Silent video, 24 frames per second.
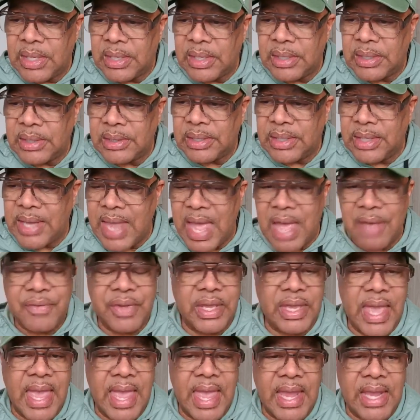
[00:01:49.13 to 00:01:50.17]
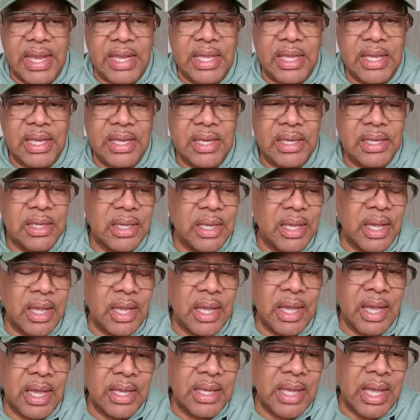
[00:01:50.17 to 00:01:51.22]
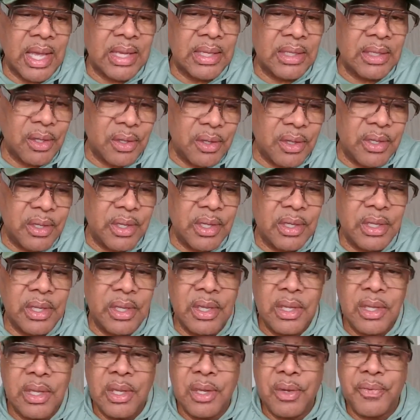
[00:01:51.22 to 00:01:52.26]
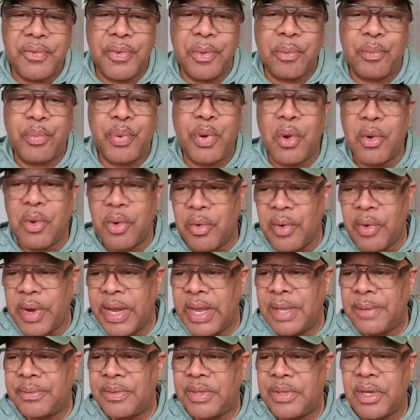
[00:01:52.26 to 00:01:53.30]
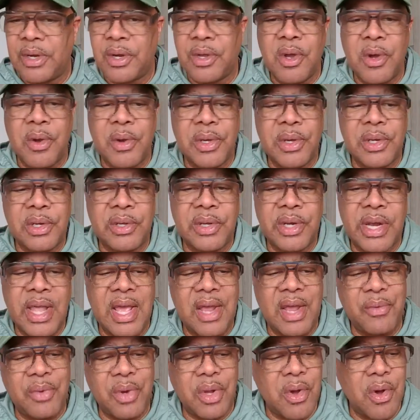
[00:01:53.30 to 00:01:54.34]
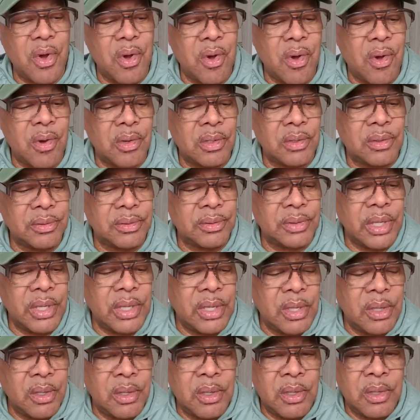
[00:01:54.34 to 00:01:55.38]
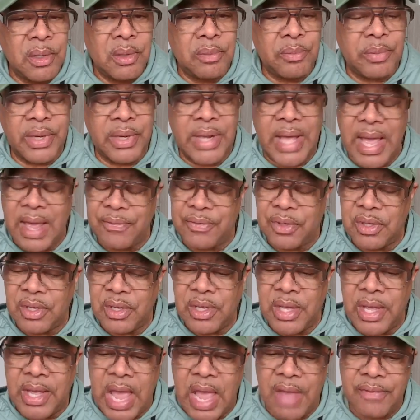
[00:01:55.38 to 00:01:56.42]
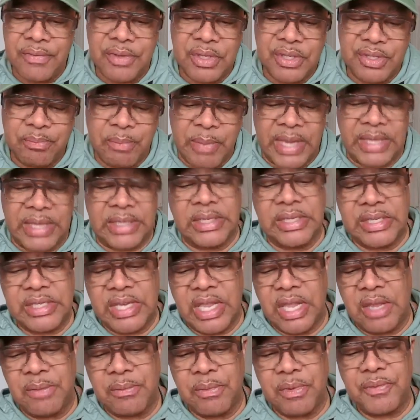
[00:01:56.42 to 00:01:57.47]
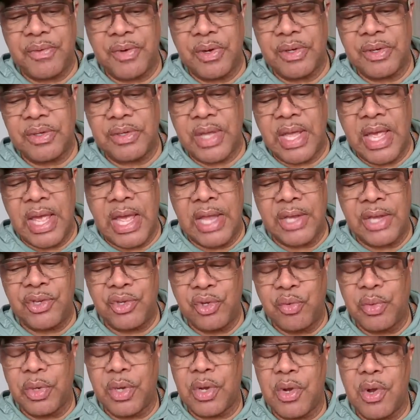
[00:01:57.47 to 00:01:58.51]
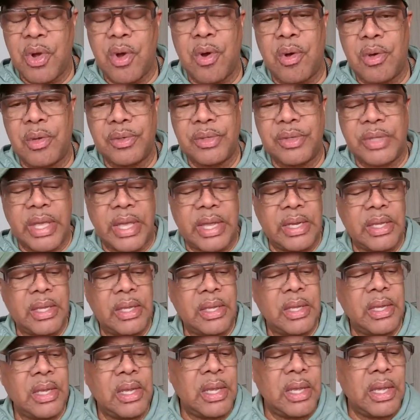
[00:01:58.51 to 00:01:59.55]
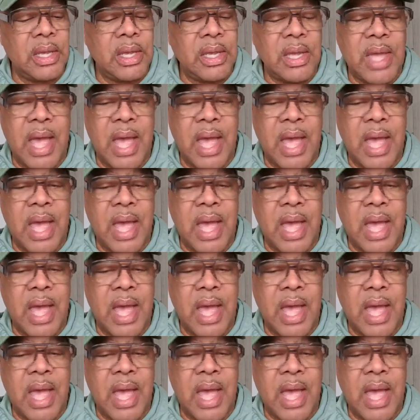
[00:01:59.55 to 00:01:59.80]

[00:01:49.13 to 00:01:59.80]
navigating, I look for programs that are going on, and I recall, but I have to make this statement first. I do recall that I